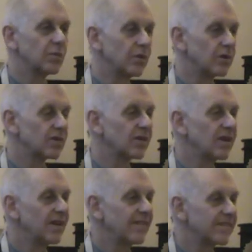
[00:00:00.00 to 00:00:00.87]
world,
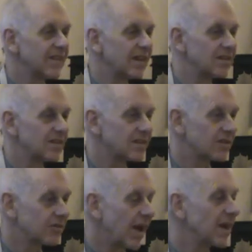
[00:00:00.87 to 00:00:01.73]
that a
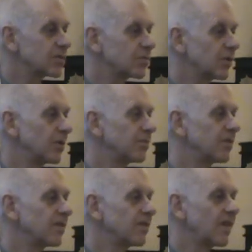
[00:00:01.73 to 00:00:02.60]
grass
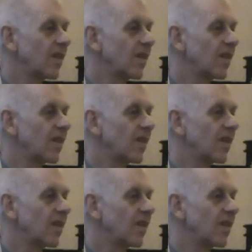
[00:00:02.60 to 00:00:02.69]
worm,